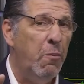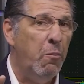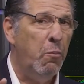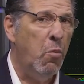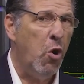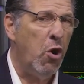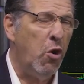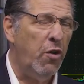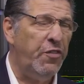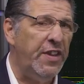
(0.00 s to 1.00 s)
more
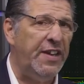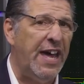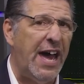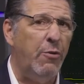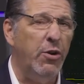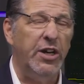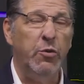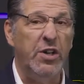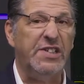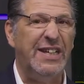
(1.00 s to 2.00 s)
often than not, we're going to
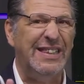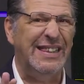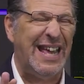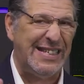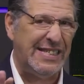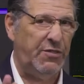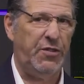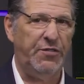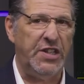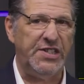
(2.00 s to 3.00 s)
risk less than
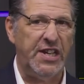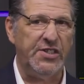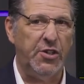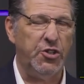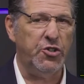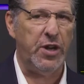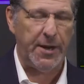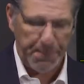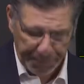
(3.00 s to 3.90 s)
50 cents on a trade.